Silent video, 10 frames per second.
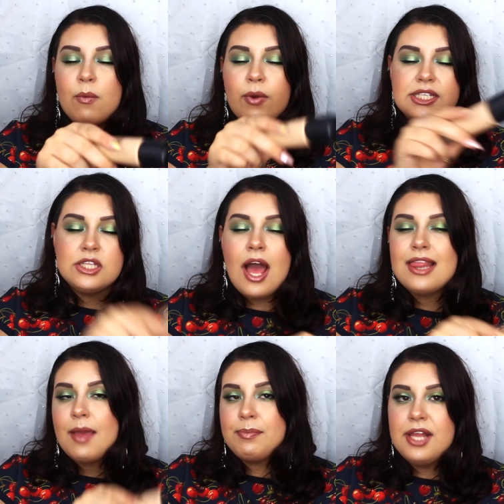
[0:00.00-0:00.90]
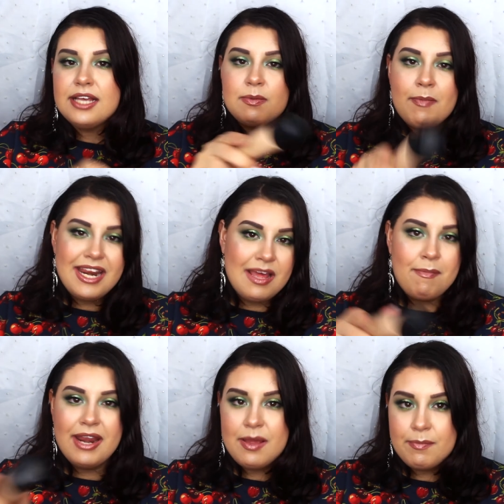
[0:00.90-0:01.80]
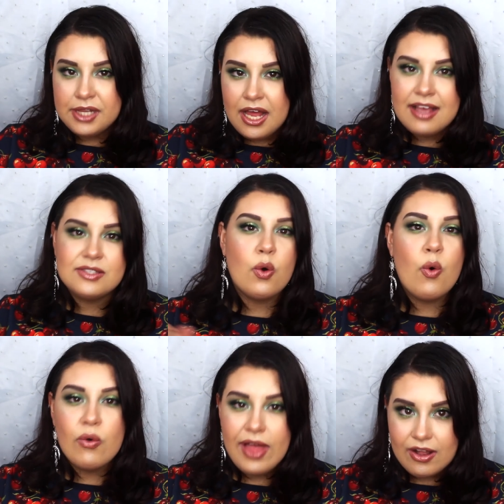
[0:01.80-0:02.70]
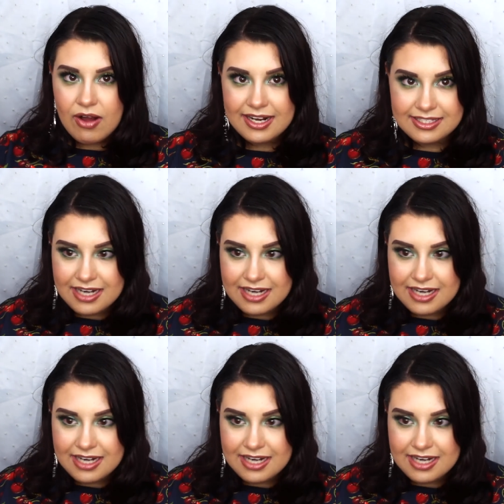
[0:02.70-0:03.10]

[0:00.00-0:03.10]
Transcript: where it's light, light plus, medium, medium plus, all that kind of